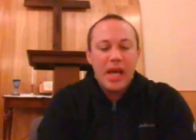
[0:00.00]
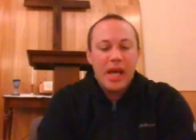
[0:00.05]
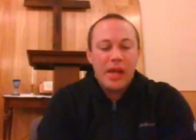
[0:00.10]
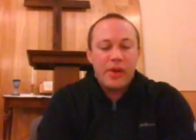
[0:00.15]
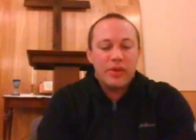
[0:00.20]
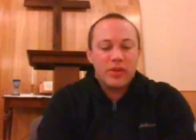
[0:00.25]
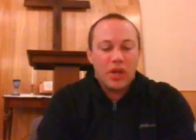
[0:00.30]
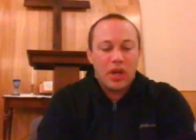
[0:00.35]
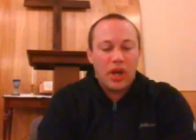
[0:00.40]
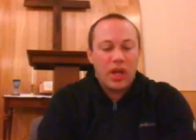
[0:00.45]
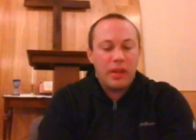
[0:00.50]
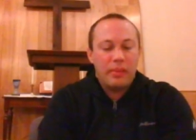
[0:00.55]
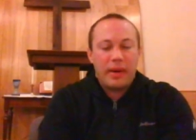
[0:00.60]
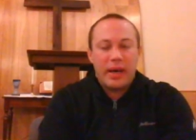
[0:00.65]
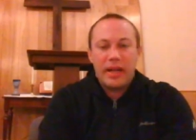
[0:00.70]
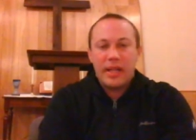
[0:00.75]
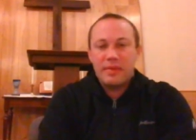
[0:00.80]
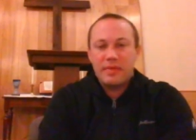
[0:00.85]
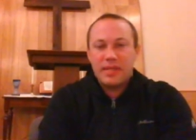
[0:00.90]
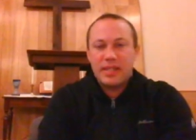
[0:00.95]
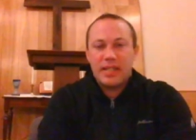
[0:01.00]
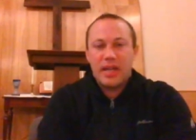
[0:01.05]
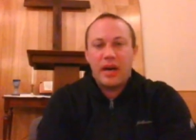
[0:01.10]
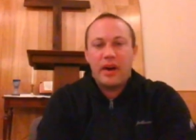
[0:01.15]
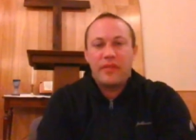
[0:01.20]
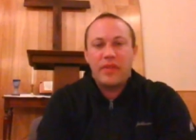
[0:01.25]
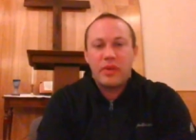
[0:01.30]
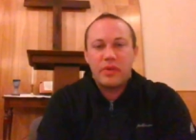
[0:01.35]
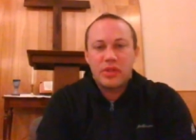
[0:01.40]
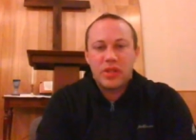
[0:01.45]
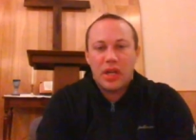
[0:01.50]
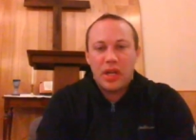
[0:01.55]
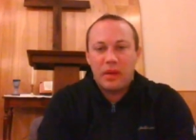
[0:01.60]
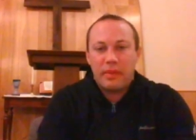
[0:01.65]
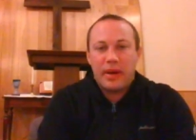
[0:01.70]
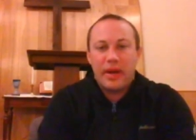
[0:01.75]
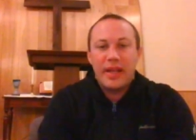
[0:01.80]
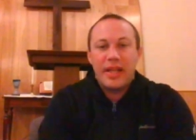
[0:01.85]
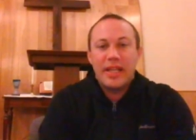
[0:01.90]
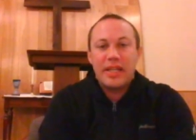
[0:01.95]
he was all about himself he was all
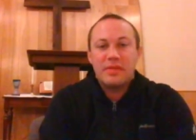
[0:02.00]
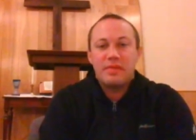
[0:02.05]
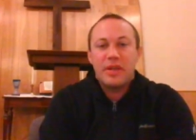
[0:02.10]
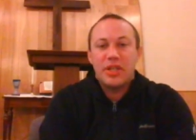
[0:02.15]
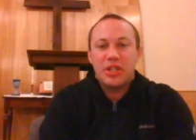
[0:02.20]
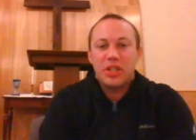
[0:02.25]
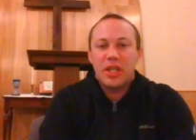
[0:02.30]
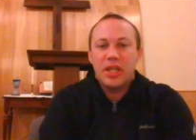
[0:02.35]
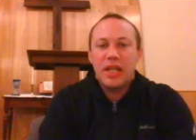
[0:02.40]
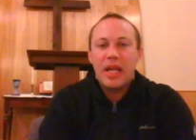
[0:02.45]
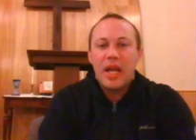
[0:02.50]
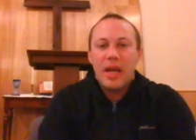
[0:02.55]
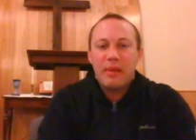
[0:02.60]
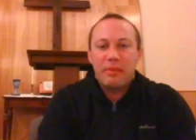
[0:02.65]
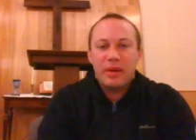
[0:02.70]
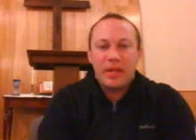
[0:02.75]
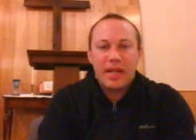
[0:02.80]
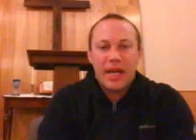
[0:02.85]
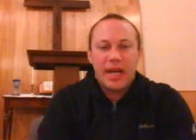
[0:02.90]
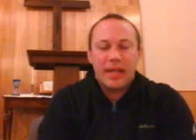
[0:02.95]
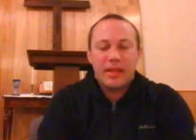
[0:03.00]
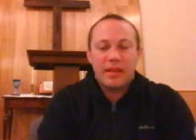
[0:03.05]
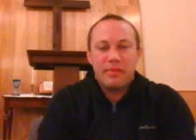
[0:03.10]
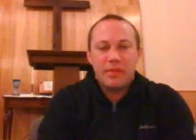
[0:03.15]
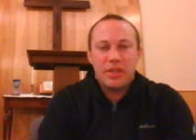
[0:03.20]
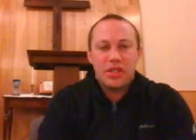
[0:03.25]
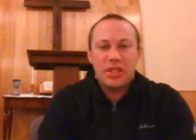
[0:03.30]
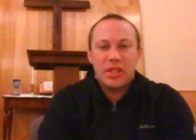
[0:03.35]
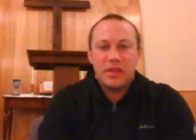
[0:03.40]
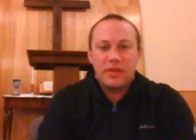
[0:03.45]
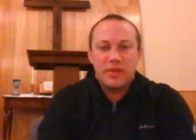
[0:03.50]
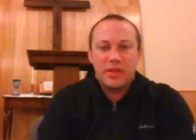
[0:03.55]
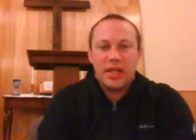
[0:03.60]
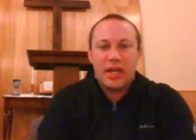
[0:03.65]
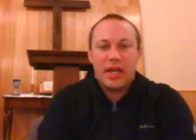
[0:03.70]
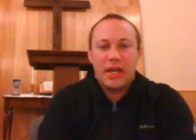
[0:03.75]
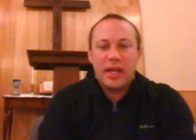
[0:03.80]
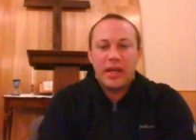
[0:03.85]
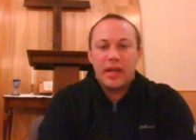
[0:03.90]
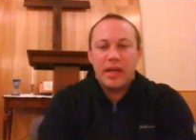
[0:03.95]
about his mission but not the mission of
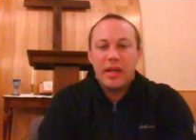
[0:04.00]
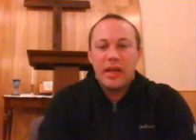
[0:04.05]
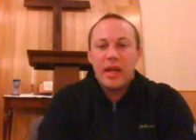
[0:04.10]
god